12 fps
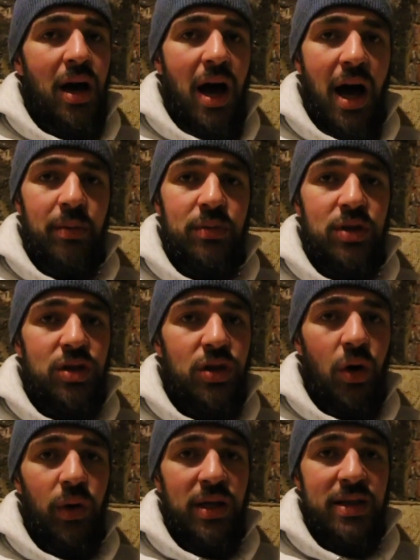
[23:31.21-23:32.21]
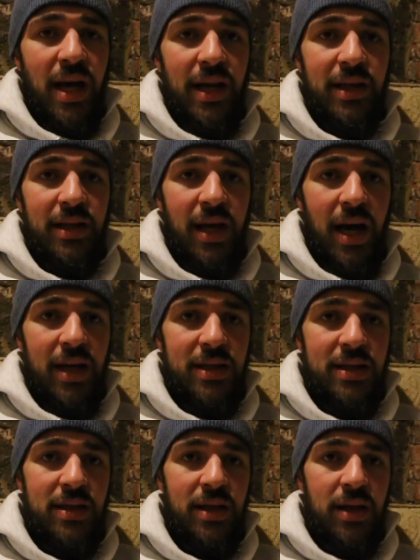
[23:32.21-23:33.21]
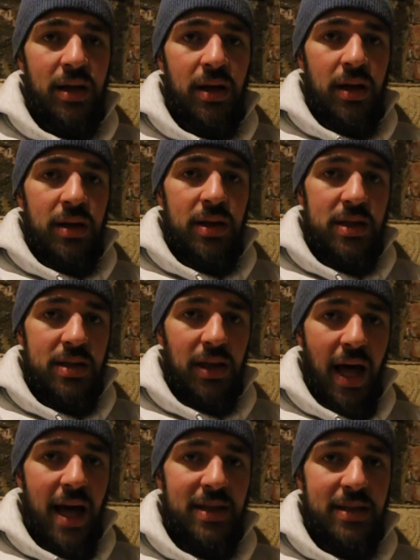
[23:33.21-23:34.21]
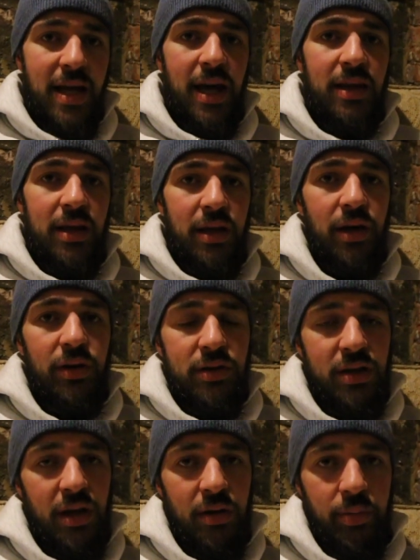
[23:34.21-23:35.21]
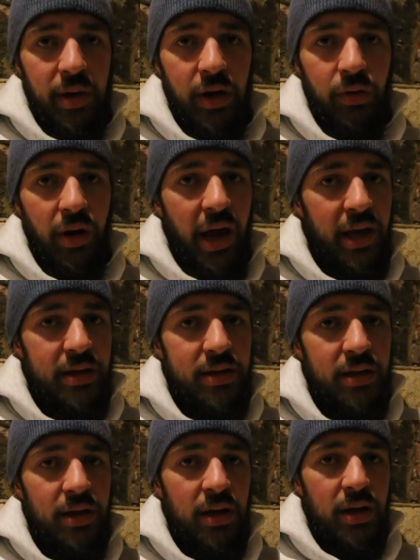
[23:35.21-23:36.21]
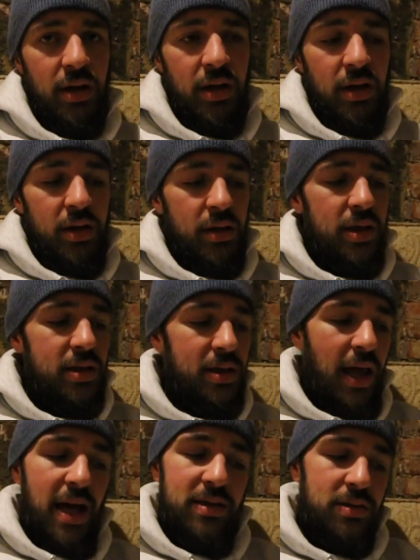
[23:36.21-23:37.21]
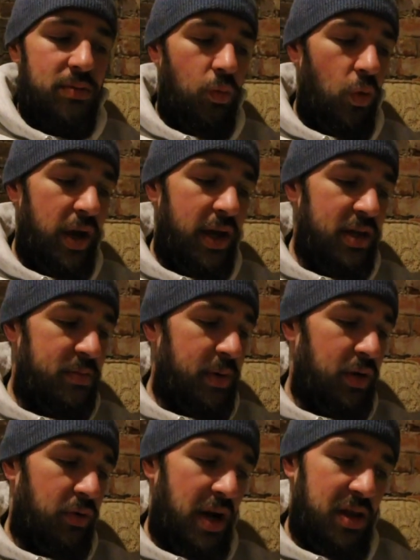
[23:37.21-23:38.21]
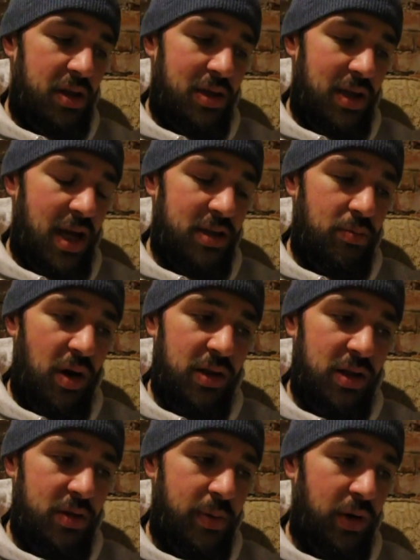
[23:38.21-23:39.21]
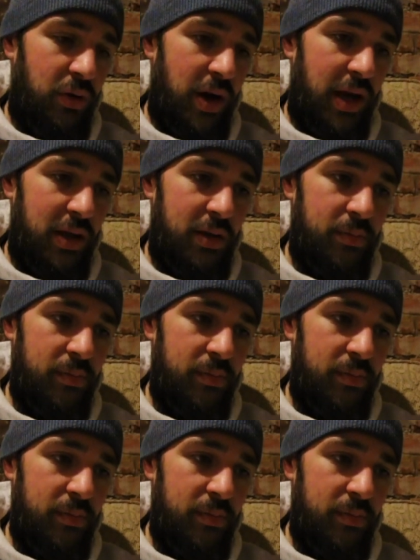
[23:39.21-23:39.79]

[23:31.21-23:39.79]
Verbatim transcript: I'm so excited, guys. This last day of the year is going to be great. This last week has been great. This last month has been great.